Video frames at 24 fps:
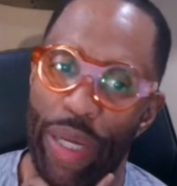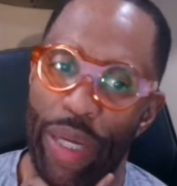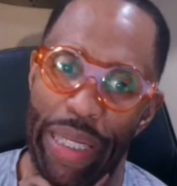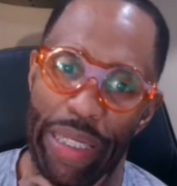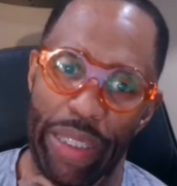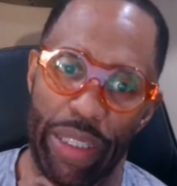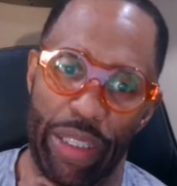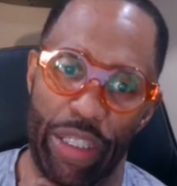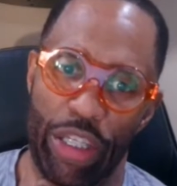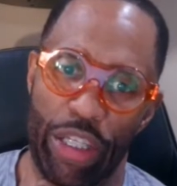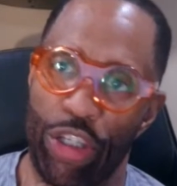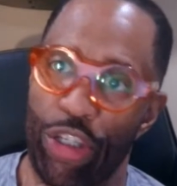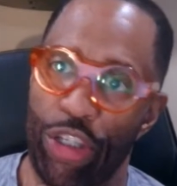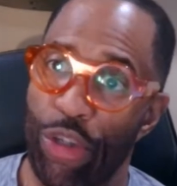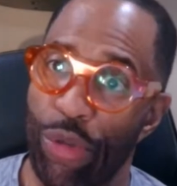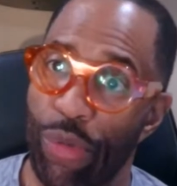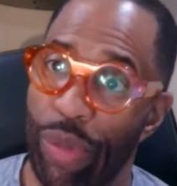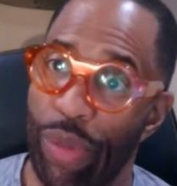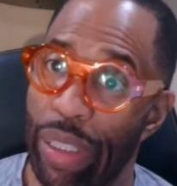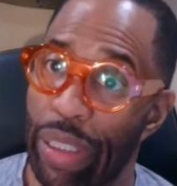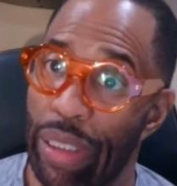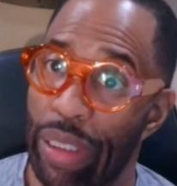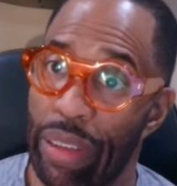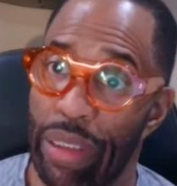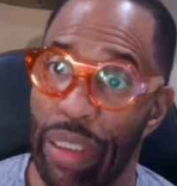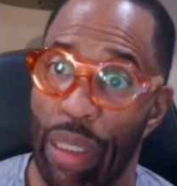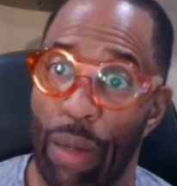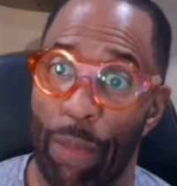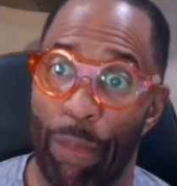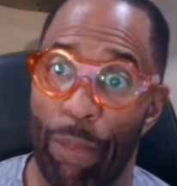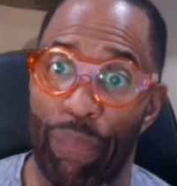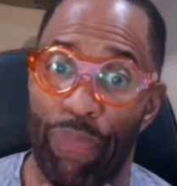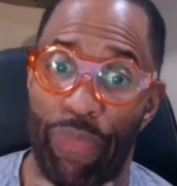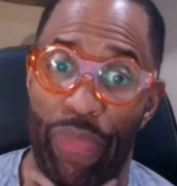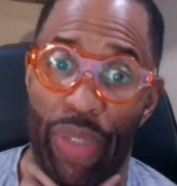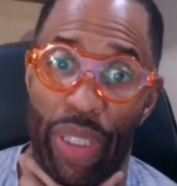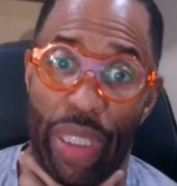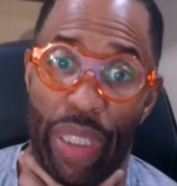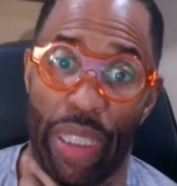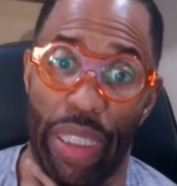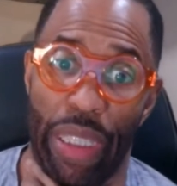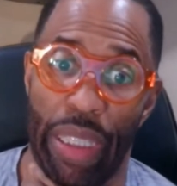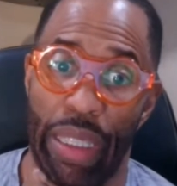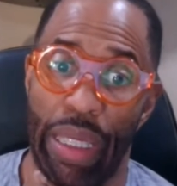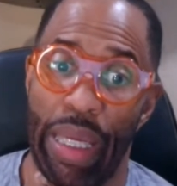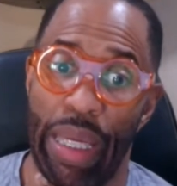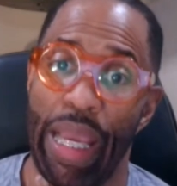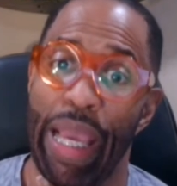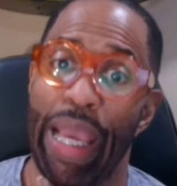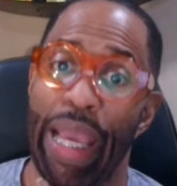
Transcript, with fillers: into doing something,